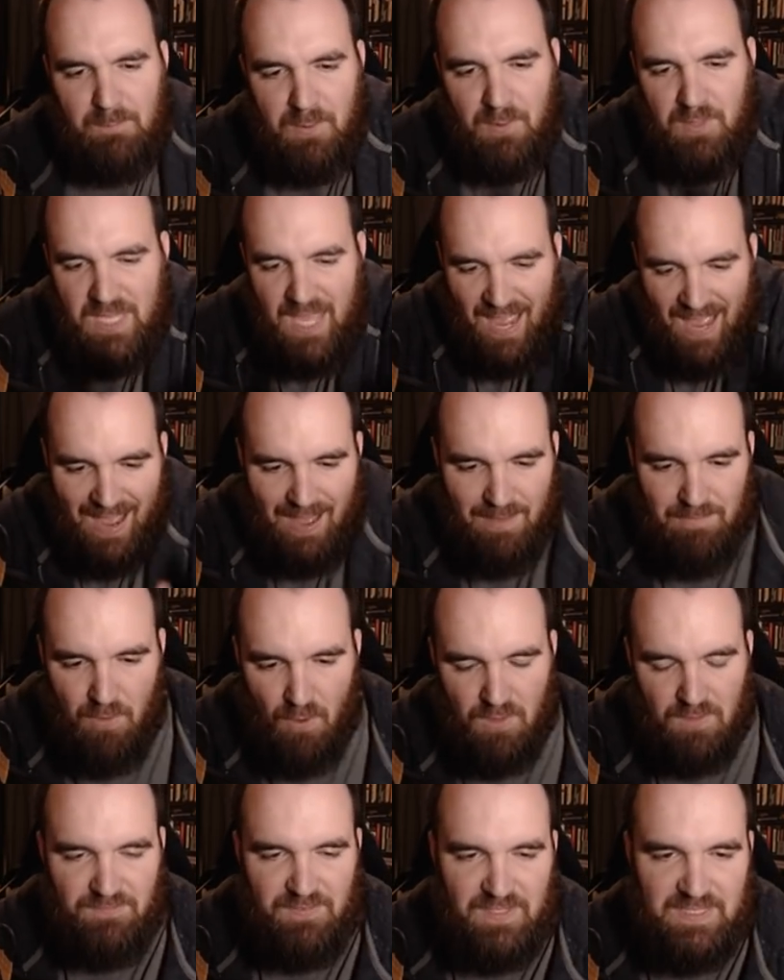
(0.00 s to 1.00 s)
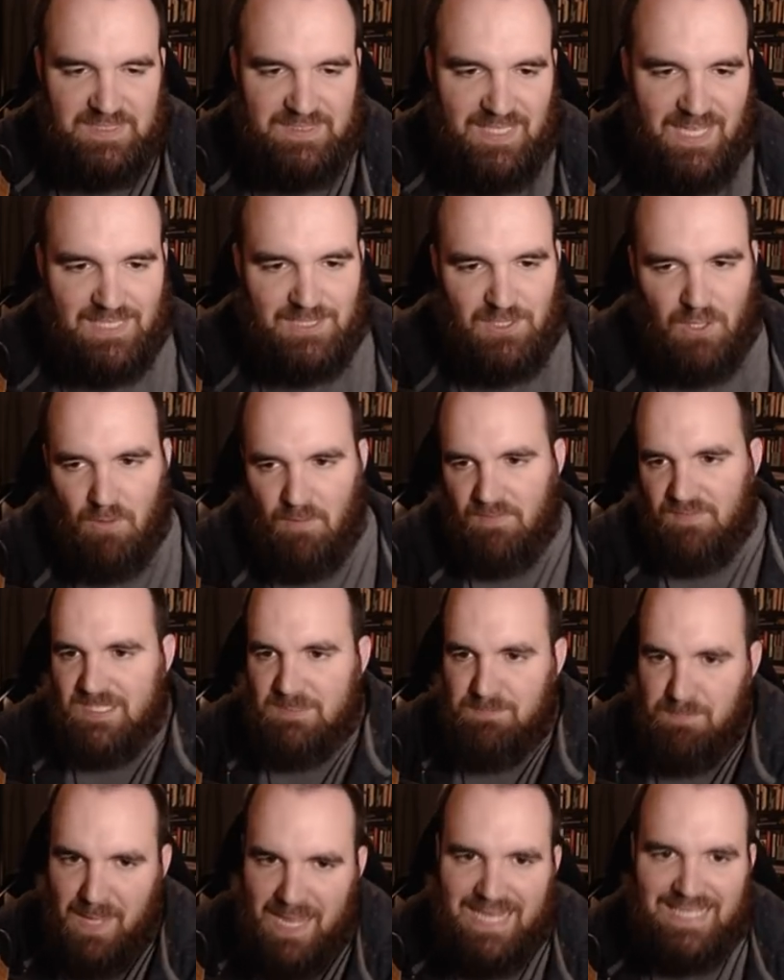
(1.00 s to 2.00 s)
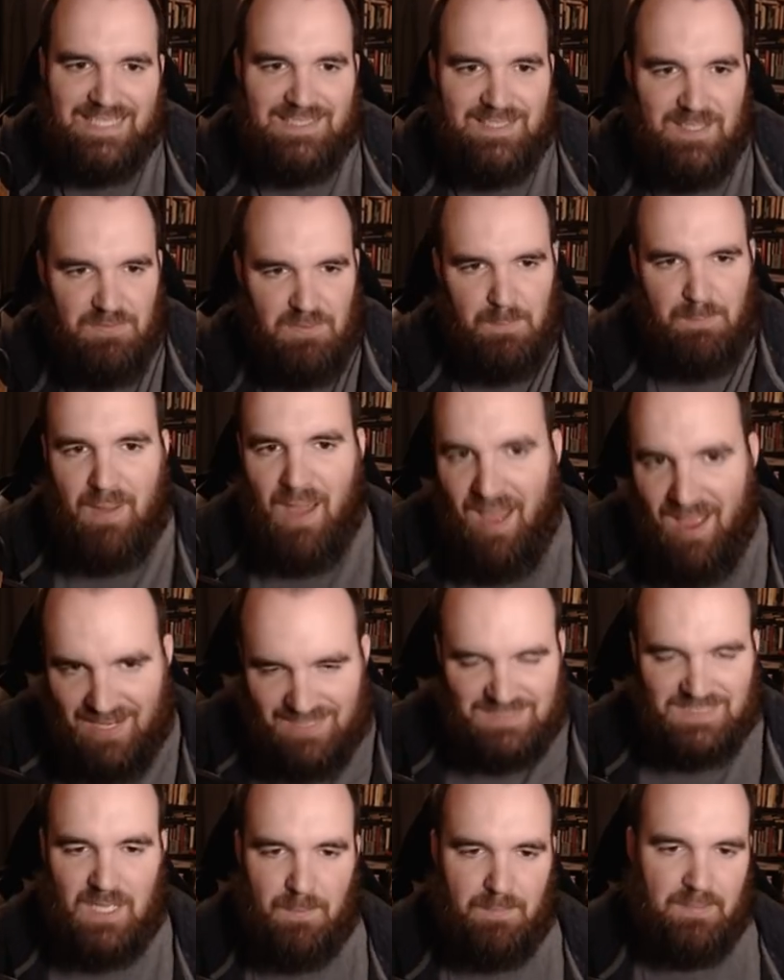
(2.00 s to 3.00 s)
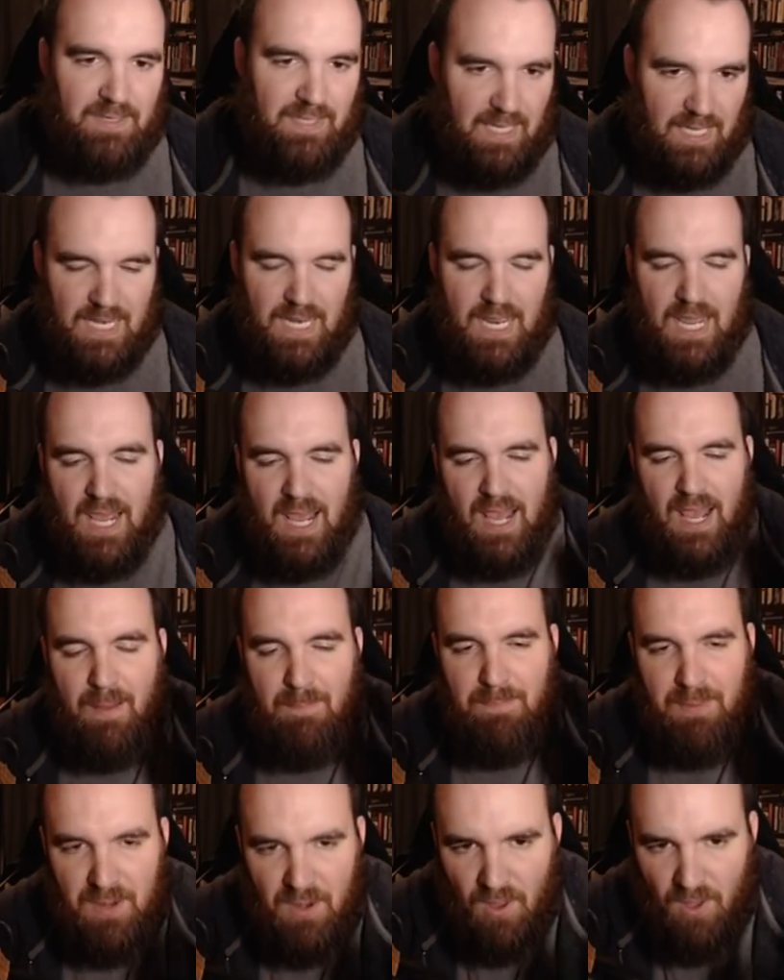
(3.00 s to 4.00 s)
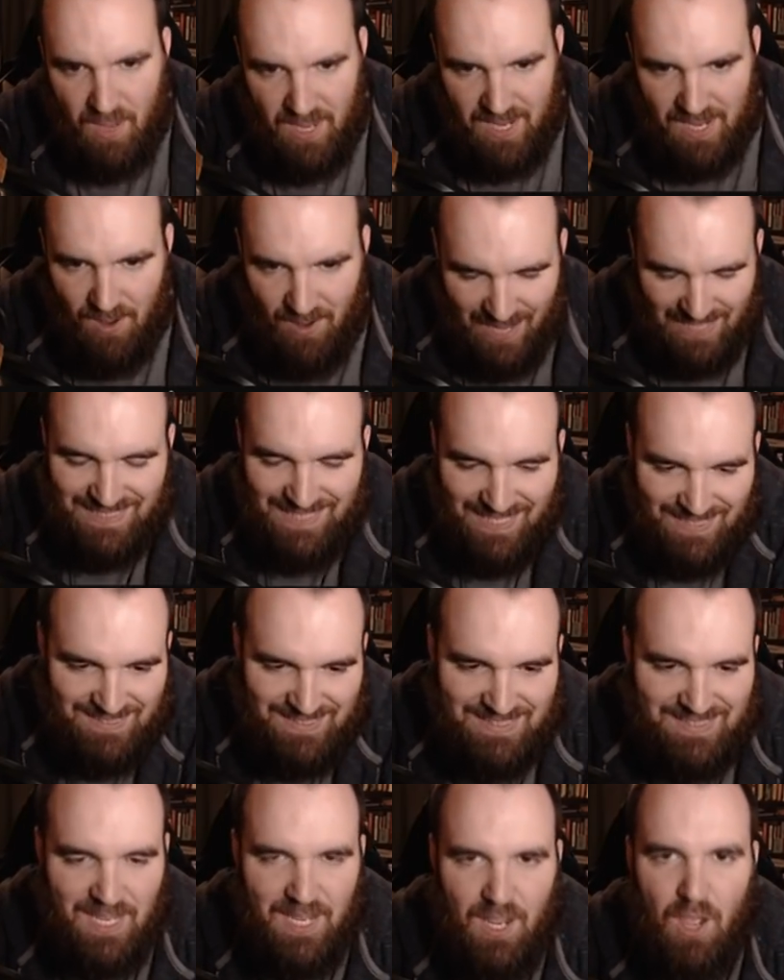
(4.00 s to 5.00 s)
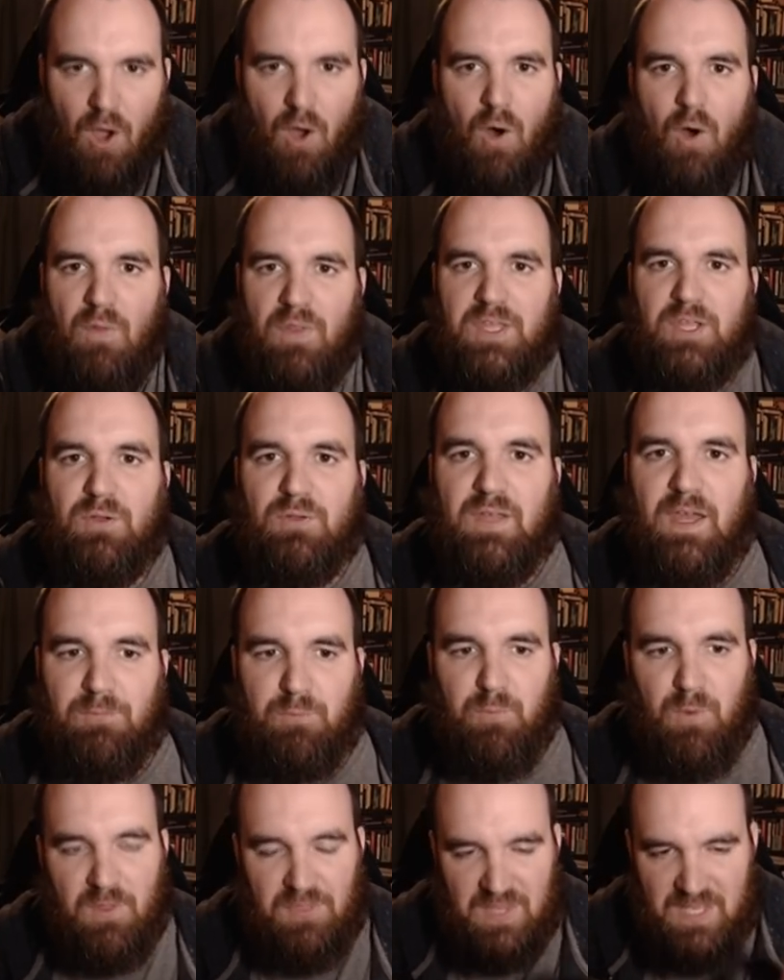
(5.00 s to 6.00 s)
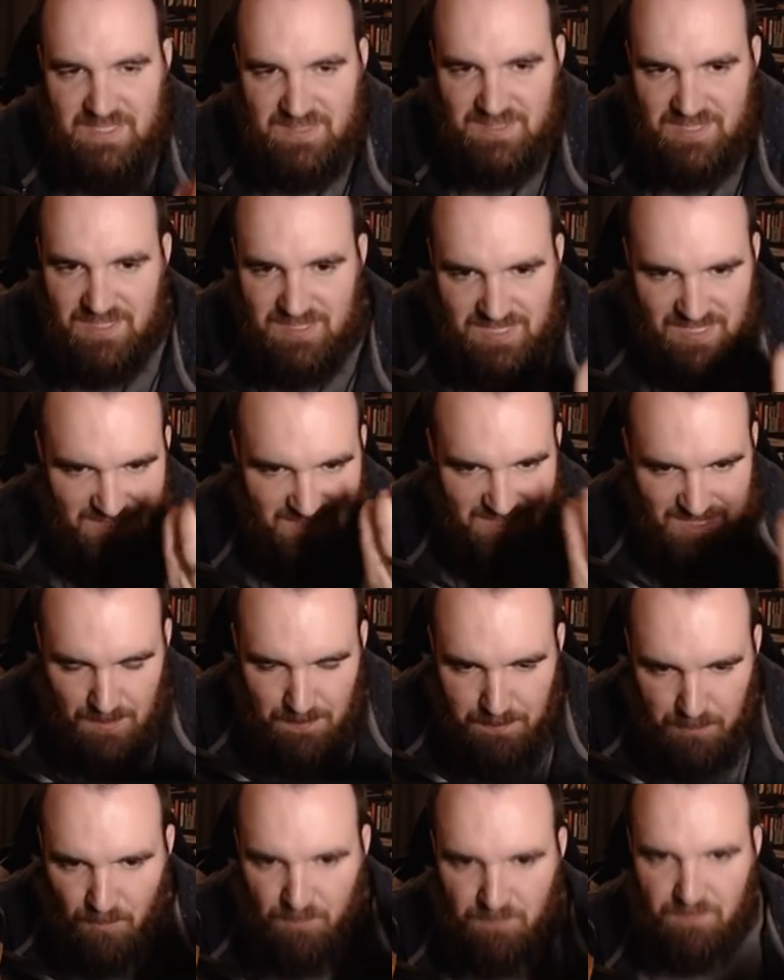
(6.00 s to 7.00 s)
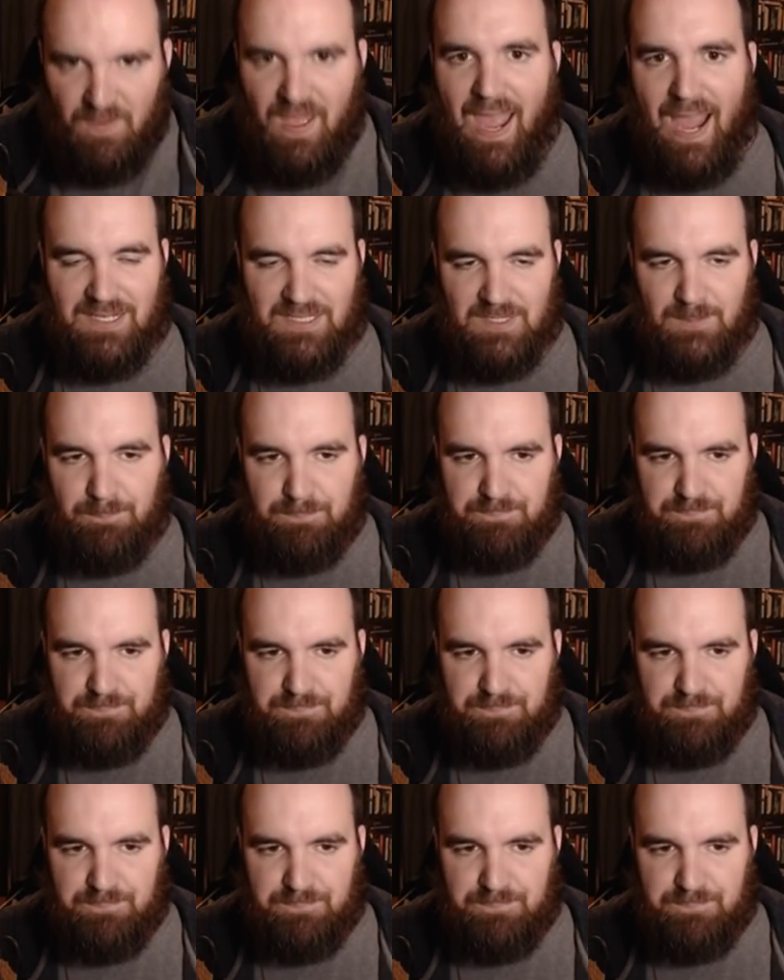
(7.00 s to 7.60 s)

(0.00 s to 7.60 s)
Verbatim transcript: But you have all of these things, all these pieces of the pies coming in, but at the end of the day, all that you're left with is this simple fact.